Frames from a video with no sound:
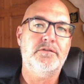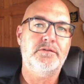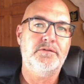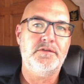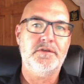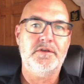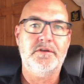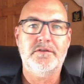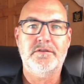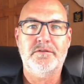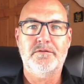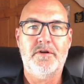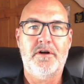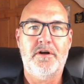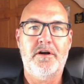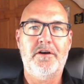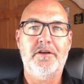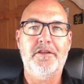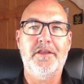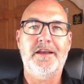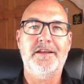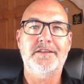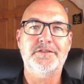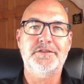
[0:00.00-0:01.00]
So all
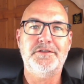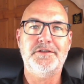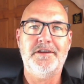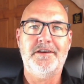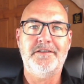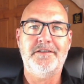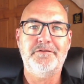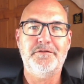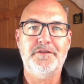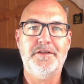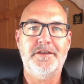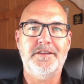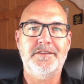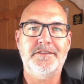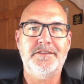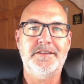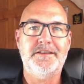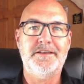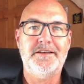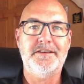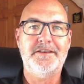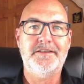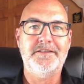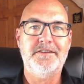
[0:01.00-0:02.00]
that stuff that
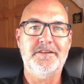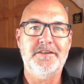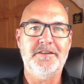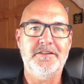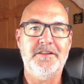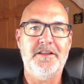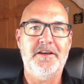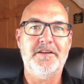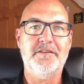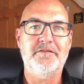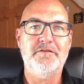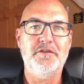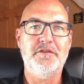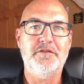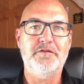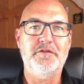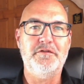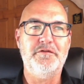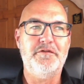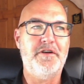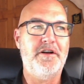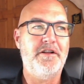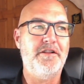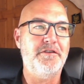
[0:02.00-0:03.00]
a lot of you, if
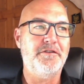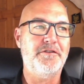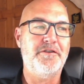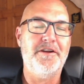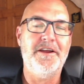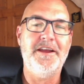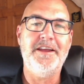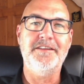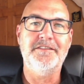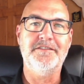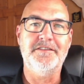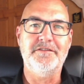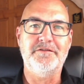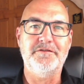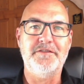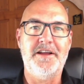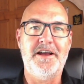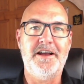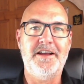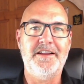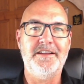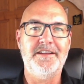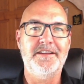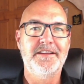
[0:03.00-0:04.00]
you follow, great. If
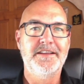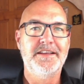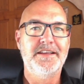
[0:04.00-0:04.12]
not,